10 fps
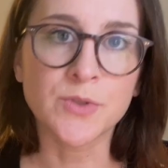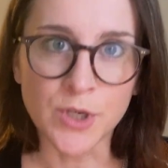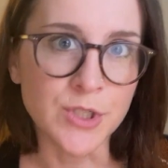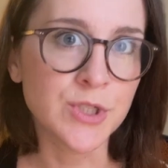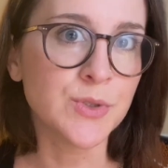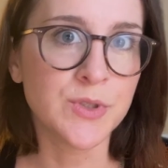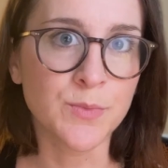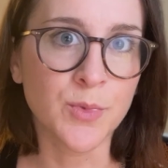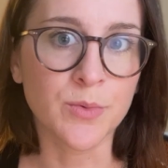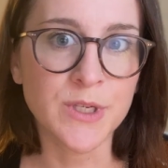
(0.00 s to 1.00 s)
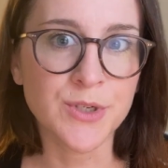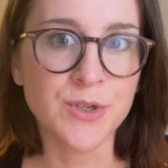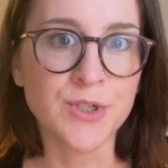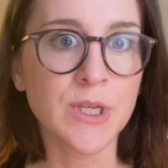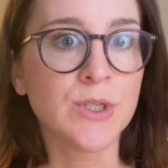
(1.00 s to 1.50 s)
start to do some more
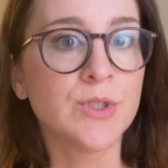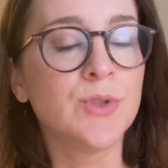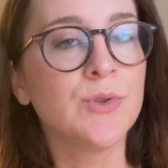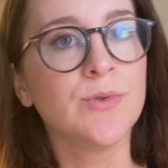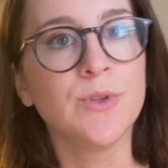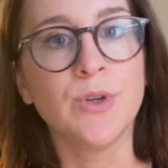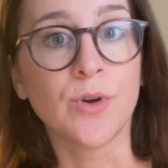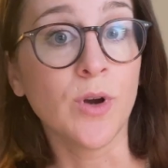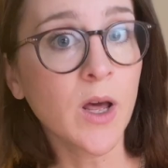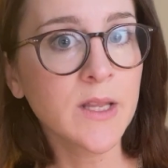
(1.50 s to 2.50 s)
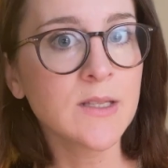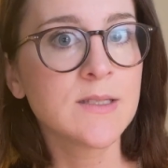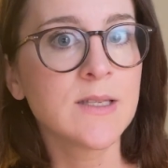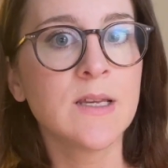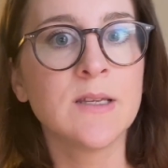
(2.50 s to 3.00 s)
research into your
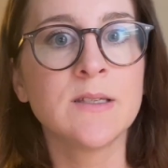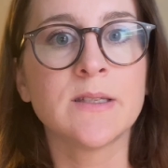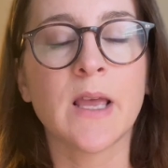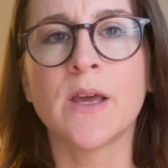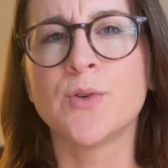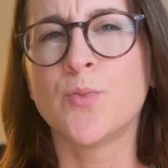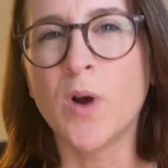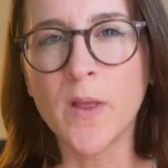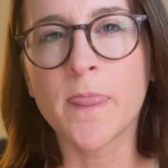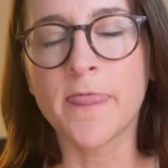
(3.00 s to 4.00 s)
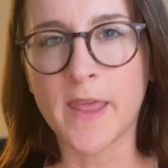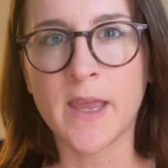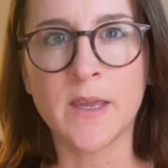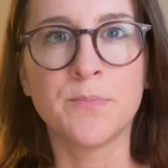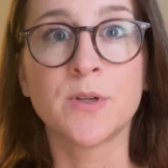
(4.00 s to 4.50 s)
audiences and what
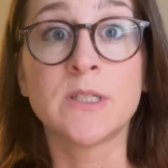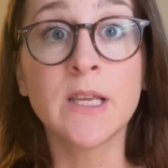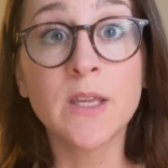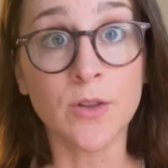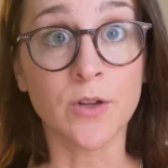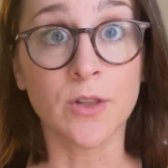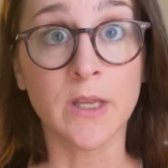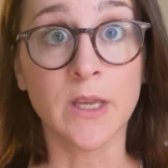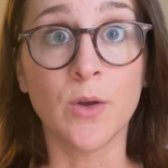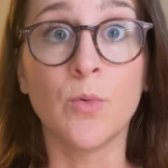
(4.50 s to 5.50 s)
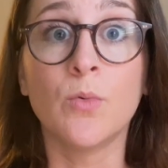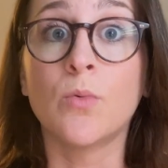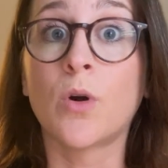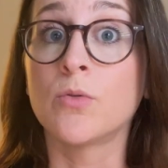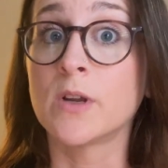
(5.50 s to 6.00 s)
they particularly
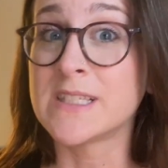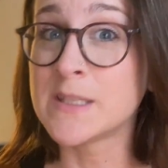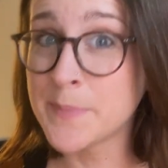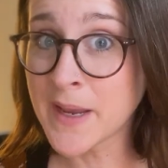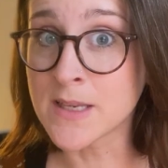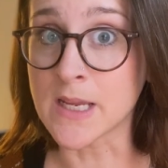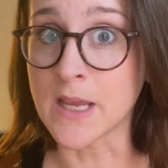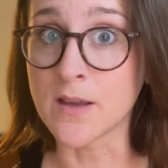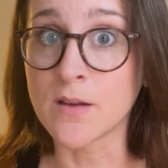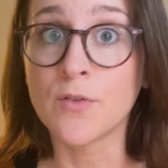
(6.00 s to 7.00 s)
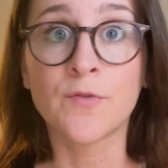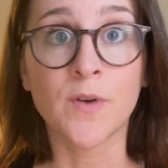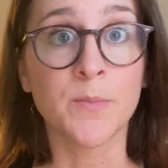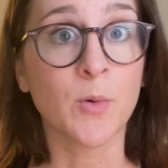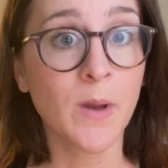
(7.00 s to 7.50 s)
are expecting
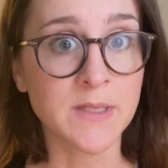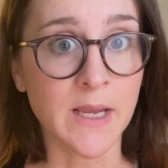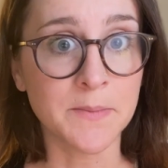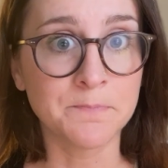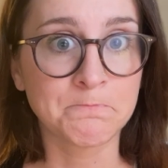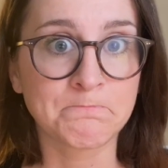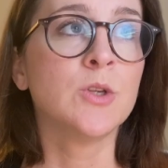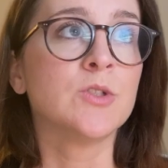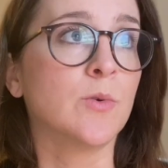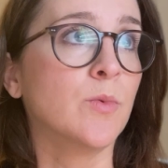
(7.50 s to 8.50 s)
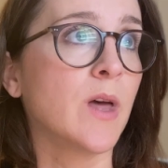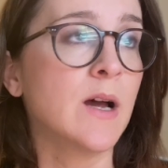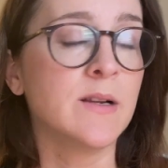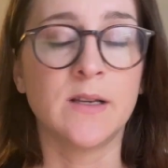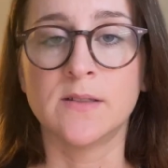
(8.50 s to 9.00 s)
from your website. So
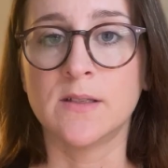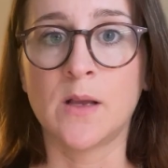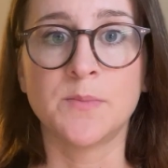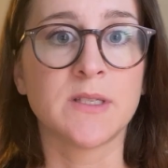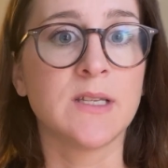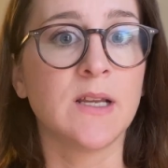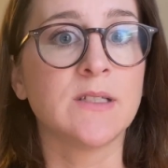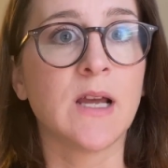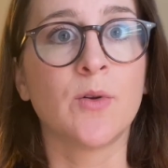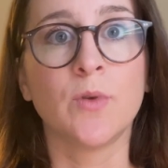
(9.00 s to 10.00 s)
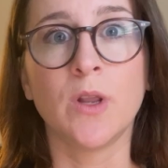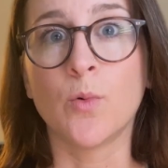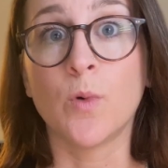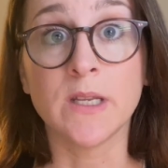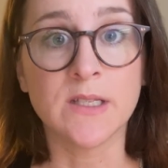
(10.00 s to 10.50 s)
that helps us nail down,
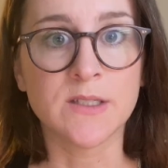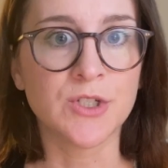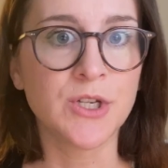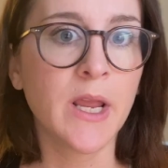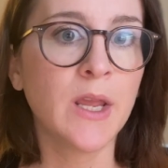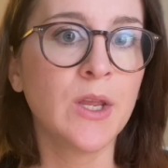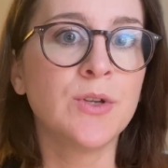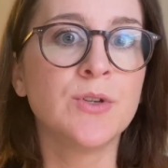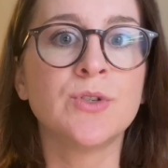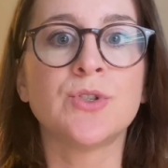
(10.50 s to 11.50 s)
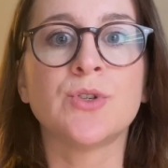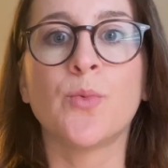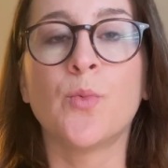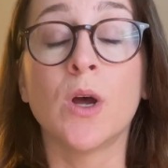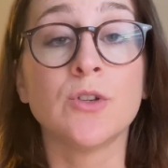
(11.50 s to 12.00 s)
what needs to change,
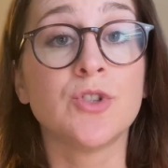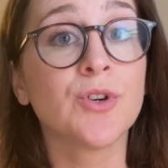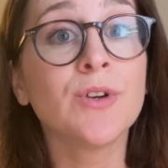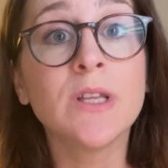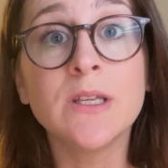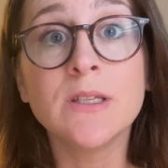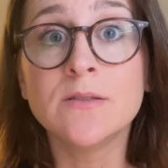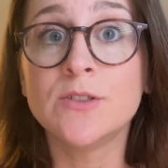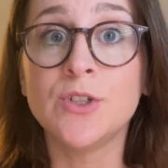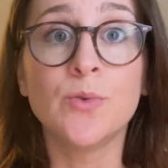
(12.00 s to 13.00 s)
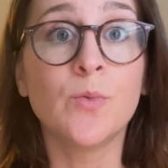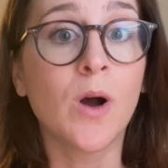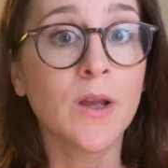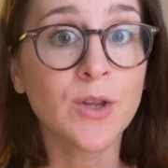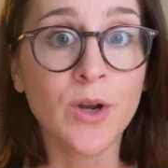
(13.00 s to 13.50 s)
what journey do you
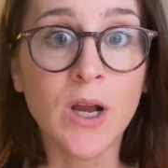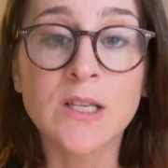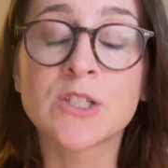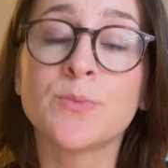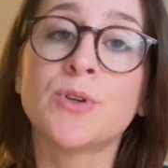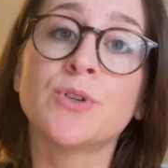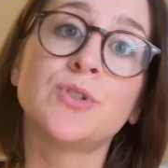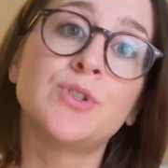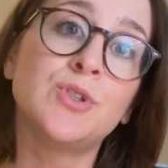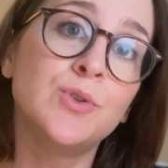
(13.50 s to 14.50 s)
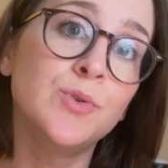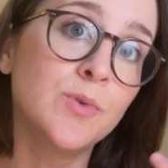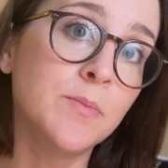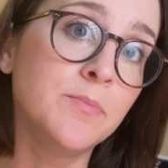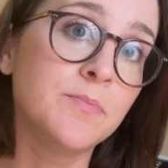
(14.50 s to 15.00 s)
want your customers to